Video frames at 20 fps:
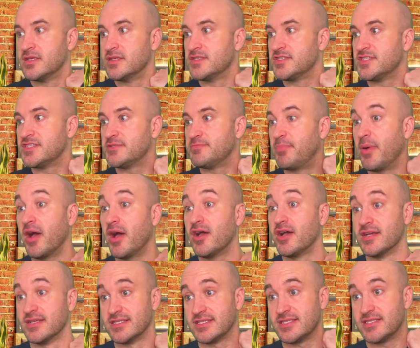
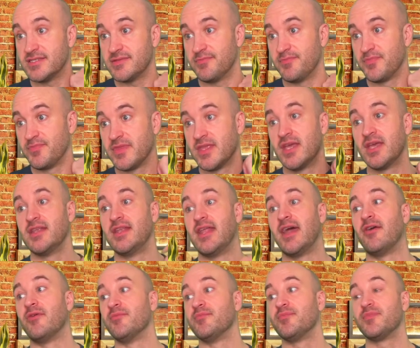Spurs.
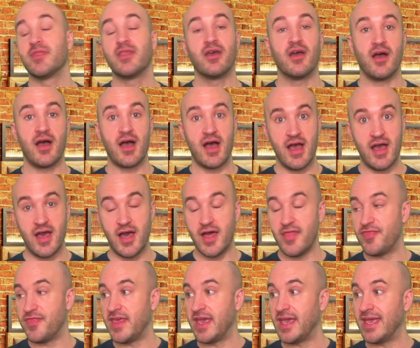Now,
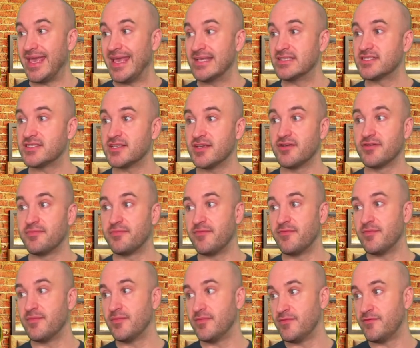there is a
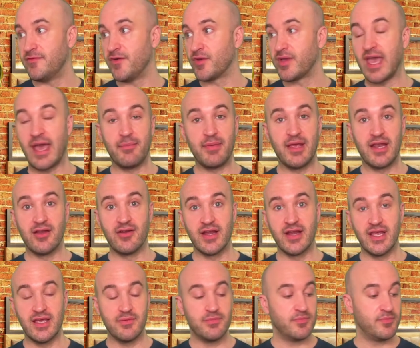
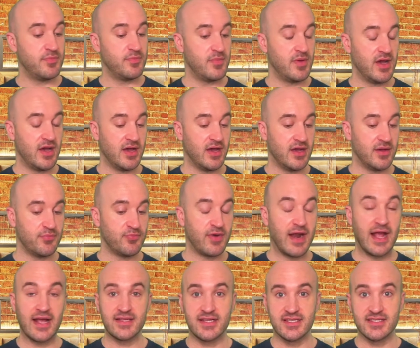vocabulary
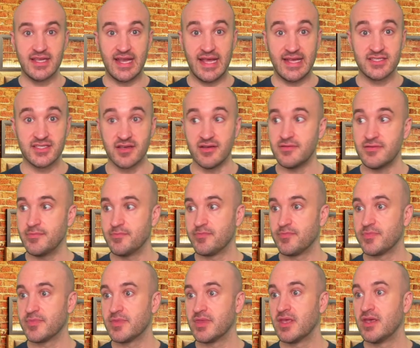practice later,
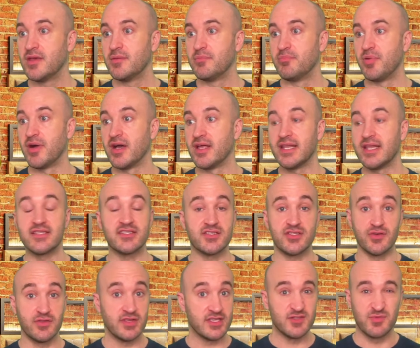but let's
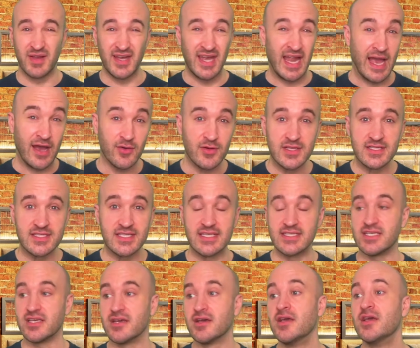do this one now. It's
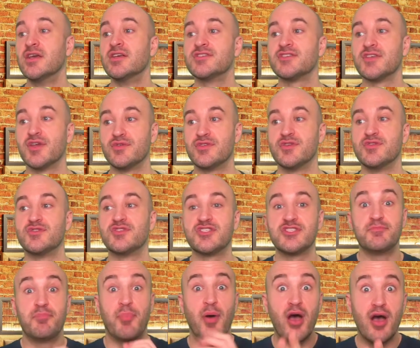easier. So to
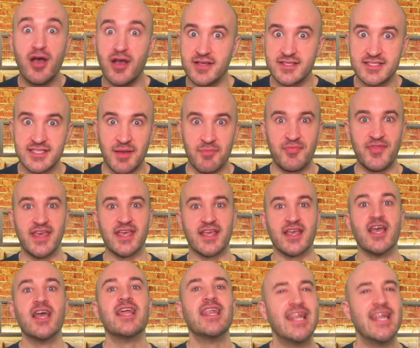spur something,
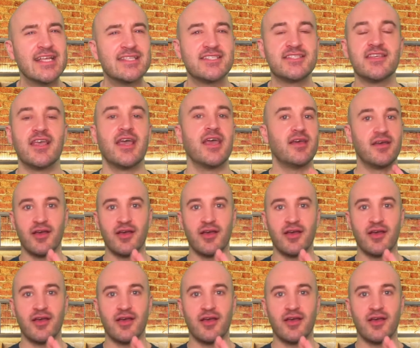let's.